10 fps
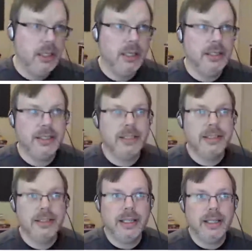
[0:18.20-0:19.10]

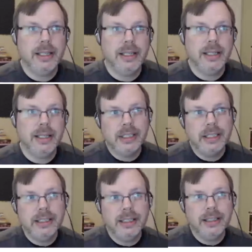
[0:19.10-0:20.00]
it's
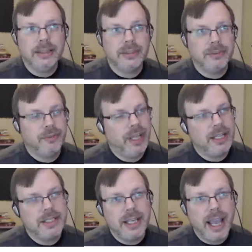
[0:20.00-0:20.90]
essentially, it's
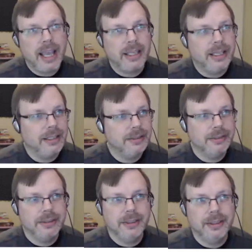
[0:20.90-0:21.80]
fantasy hacking
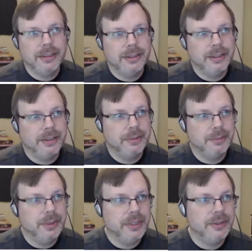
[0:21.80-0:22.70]

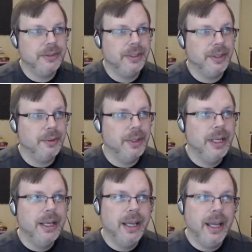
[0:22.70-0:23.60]
with,
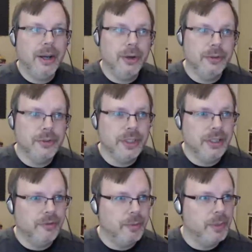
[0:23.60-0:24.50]
elves and
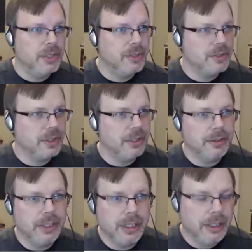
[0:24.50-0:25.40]
information
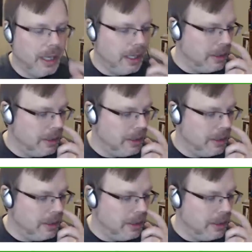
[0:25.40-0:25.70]
security and